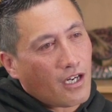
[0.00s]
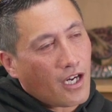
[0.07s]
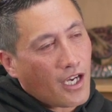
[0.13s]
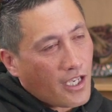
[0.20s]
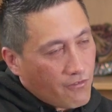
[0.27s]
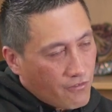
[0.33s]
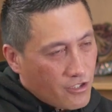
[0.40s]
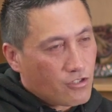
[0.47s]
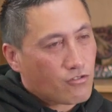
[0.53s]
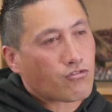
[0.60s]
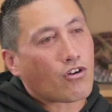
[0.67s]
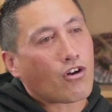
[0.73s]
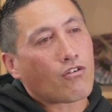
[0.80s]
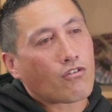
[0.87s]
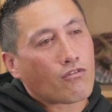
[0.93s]
I have
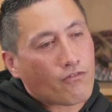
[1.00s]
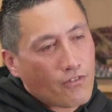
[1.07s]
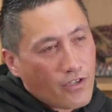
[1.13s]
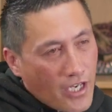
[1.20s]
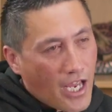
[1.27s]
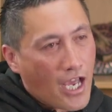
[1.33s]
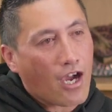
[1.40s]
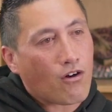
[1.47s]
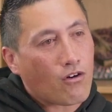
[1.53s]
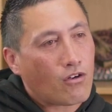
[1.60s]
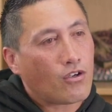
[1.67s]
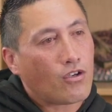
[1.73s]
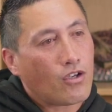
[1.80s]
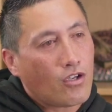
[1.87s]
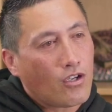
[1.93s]
control of now.
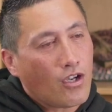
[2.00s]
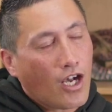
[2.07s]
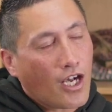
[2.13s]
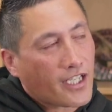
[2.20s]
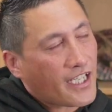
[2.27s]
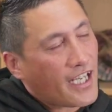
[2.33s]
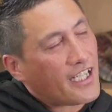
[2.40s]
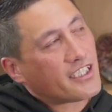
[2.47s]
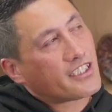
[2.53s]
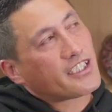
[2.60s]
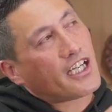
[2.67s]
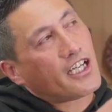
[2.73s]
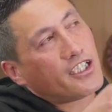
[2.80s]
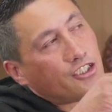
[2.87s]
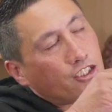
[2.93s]
I can't
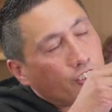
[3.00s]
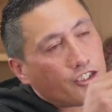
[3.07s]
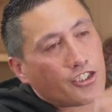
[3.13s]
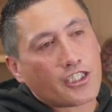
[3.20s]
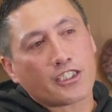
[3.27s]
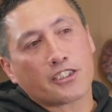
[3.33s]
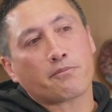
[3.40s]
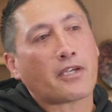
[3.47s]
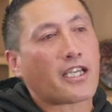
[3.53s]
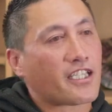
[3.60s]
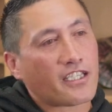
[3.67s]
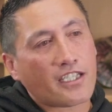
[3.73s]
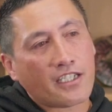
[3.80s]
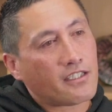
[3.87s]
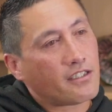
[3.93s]
change those things back
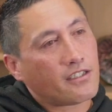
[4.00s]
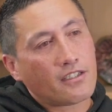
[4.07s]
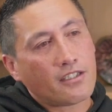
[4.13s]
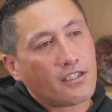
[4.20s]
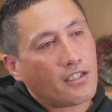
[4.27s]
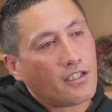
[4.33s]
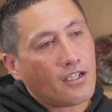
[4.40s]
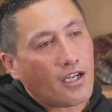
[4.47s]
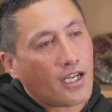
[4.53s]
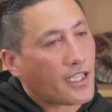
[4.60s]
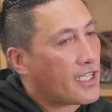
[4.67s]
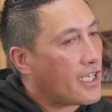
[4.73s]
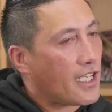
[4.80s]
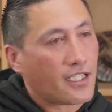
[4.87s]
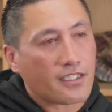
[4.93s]
then. I
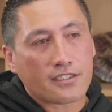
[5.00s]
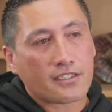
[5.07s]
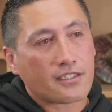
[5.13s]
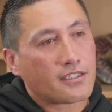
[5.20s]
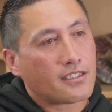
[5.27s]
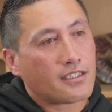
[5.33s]
can't.